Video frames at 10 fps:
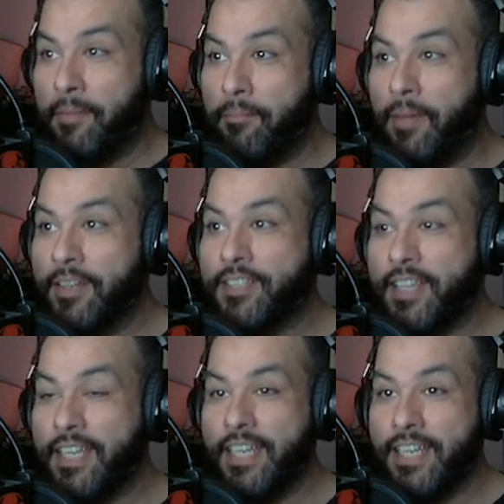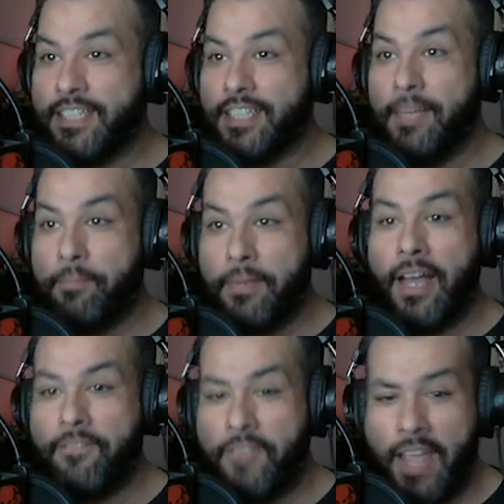amongst the uh,
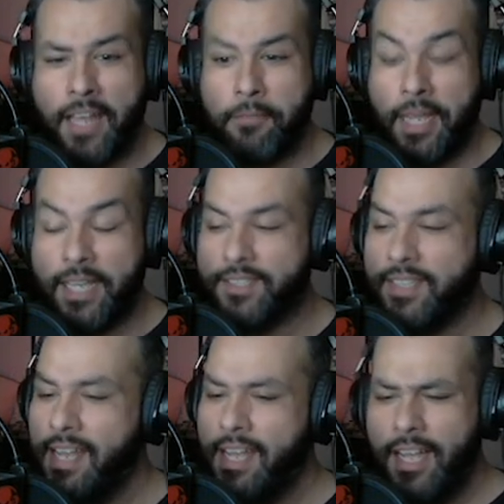Slipknot fan base.